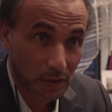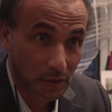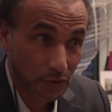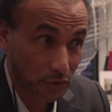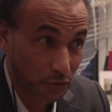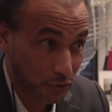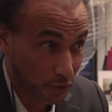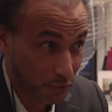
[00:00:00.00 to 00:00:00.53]

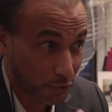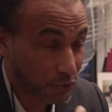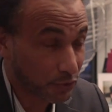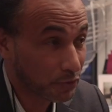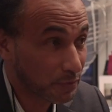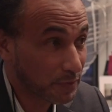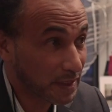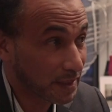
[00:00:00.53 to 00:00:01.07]
So the
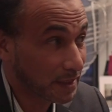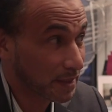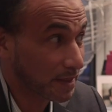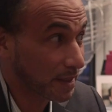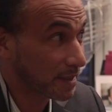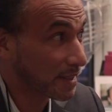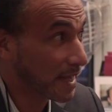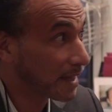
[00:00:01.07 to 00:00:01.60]
spiritual meaning is
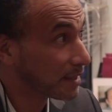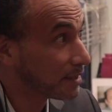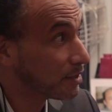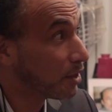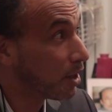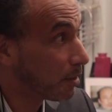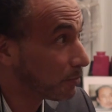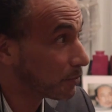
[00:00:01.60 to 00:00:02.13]
exactly
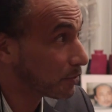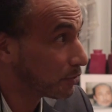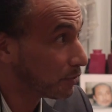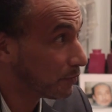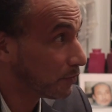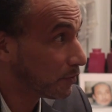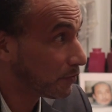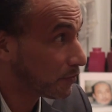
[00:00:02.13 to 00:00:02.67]
the opposite
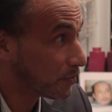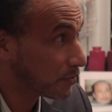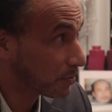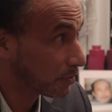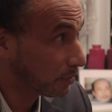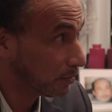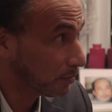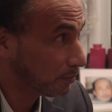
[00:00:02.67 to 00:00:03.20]
of the
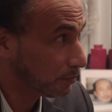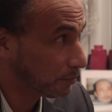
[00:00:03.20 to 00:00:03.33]
physical.